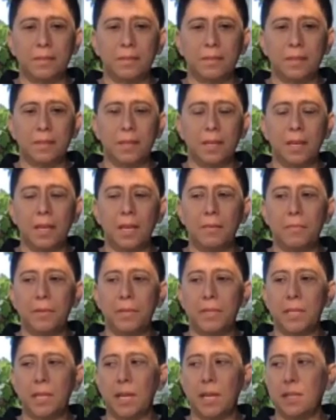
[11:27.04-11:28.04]
every
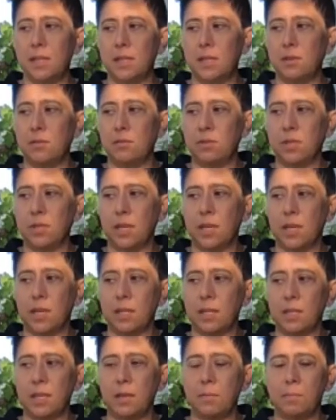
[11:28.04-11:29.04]
time that you take a
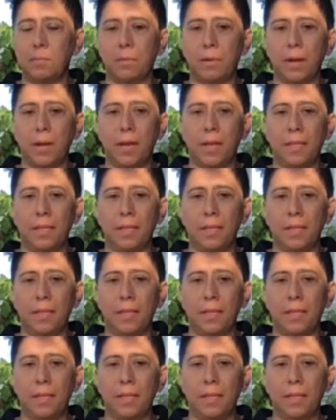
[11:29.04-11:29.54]
deep breath.